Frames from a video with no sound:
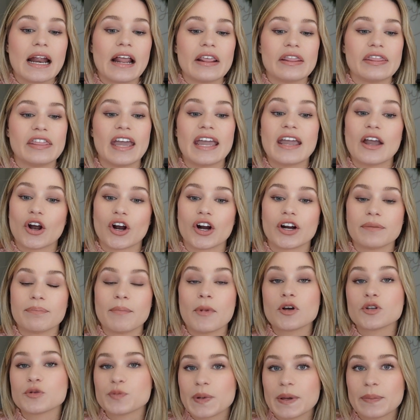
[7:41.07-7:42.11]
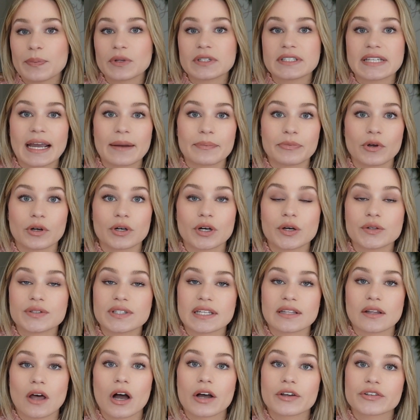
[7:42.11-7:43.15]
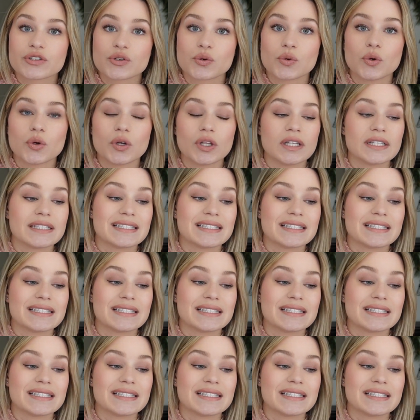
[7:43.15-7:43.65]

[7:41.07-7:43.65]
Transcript: they heard most people type their notes in law school.